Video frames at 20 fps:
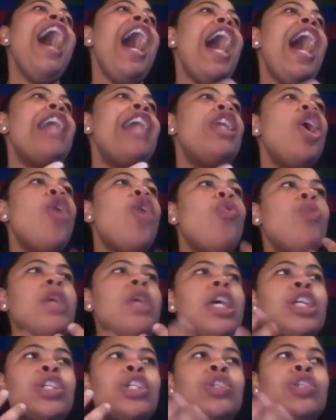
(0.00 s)
i know
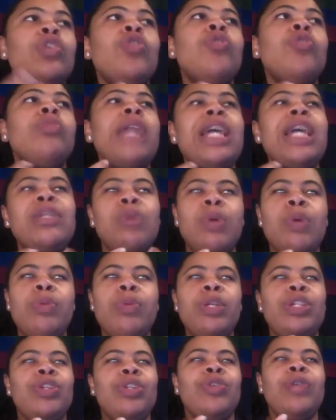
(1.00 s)
we assume that's what
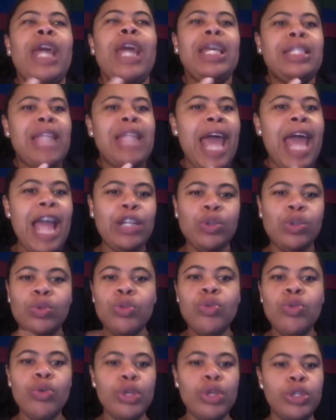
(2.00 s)
we do that's natural
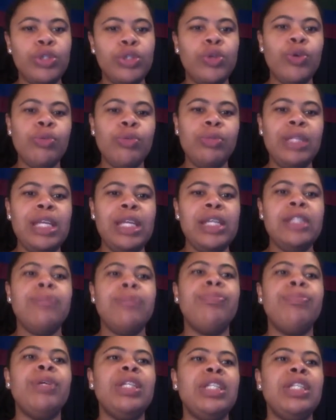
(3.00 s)
to assume things
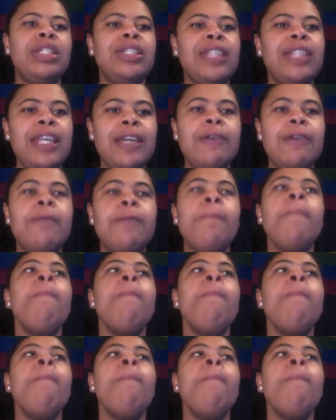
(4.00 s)
but still